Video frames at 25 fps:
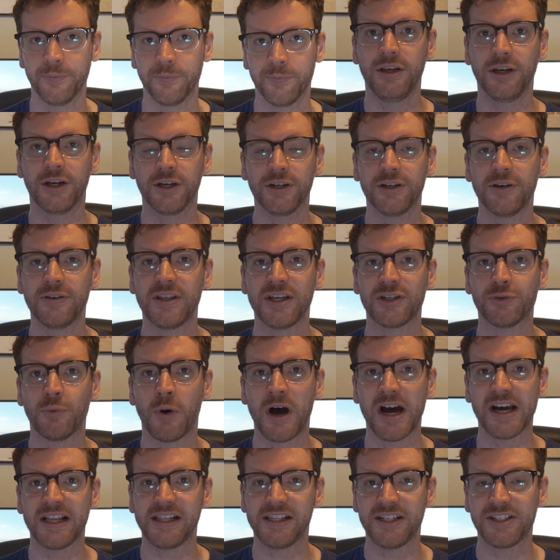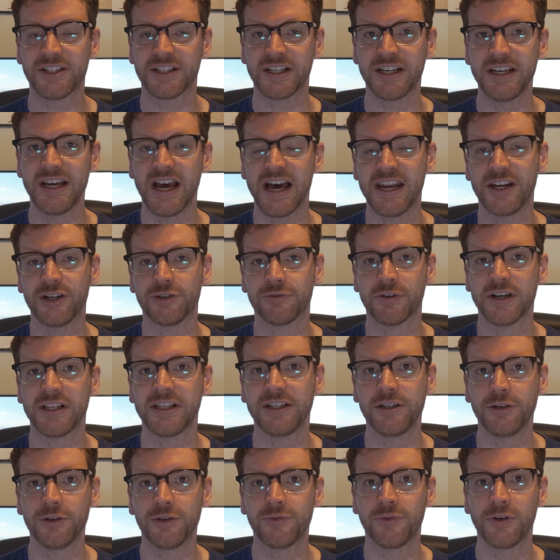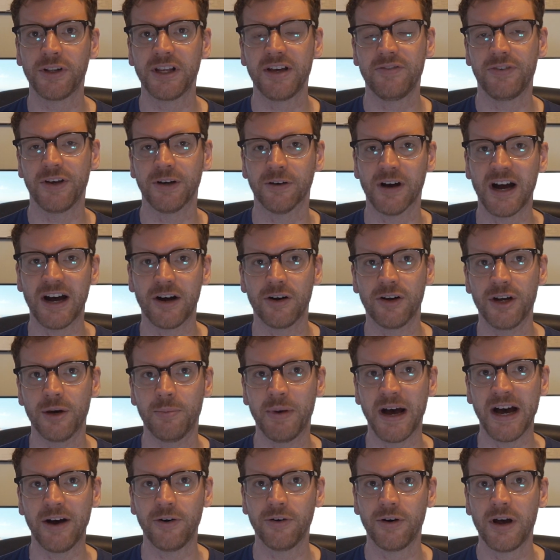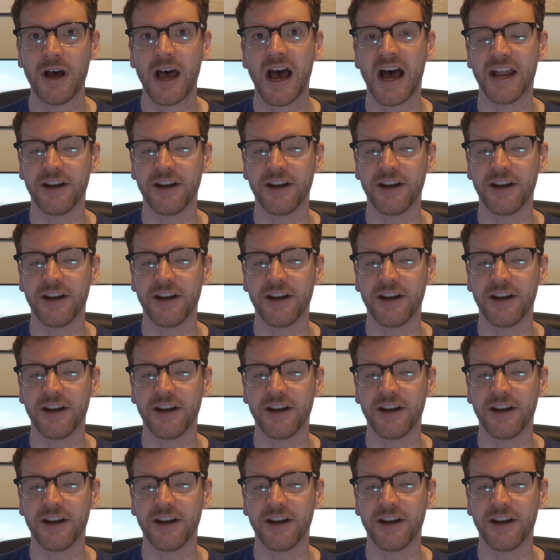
You can do this wirelessly, and it's really useful if you're out and about